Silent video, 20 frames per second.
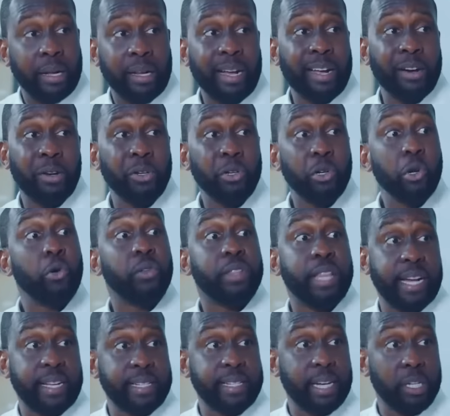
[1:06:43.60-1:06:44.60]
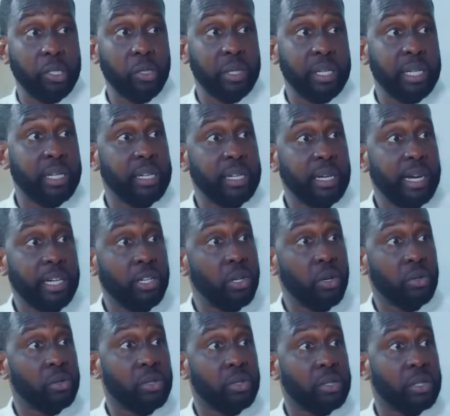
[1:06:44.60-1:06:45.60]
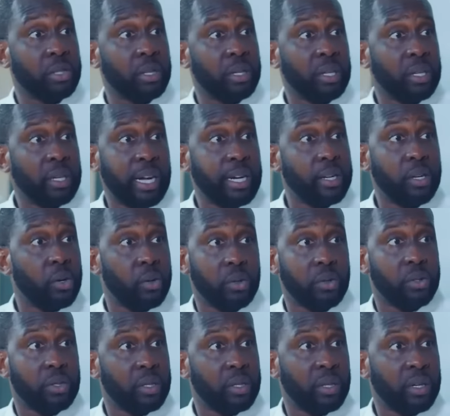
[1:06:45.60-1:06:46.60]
I don't know that actually. I don't. I don't.